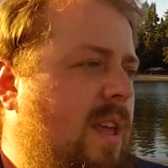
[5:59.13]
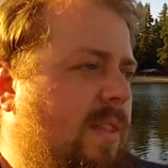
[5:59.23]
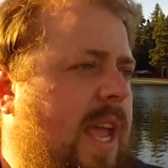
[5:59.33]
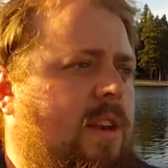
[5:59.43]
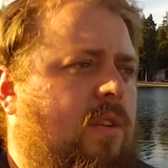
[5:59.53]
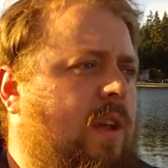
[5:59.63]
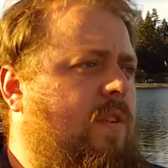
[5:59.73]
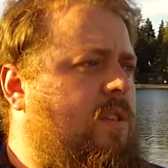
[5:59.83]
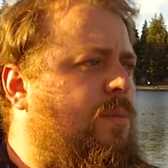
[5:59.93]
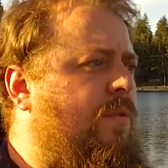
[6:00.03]
they do give you
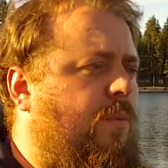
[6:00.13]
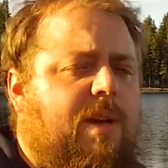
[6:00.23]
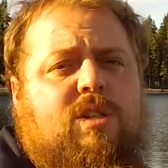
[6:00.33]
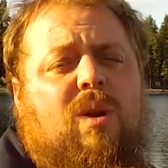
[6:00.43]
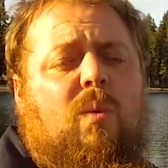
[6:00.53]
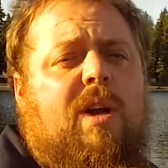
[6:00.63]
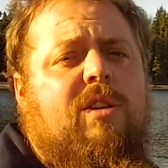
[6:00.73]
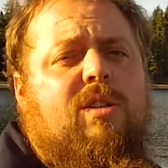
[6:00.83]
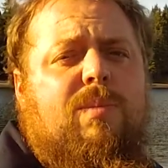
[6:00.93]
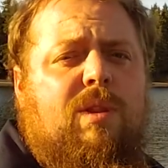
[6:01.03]
some information on what you
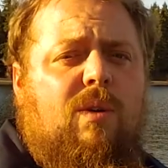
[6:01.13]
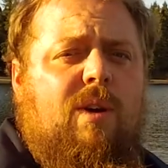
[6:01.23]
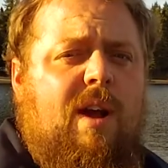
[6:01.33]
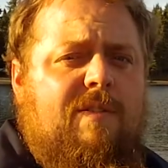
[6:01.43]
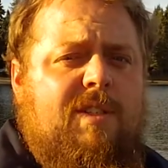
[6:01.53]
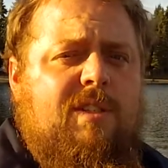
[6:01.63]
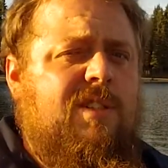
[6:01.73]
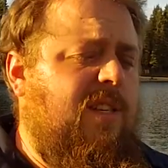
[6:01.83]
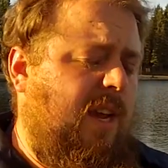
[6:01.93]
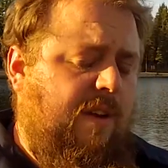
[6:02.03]
should be throwing, obviously,
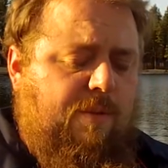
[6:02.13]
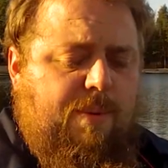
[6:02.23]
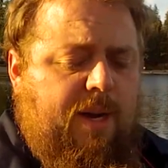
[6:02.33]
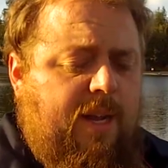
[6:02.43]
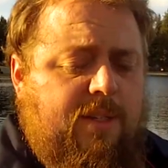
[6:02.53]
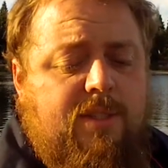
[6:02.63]
just like everybody else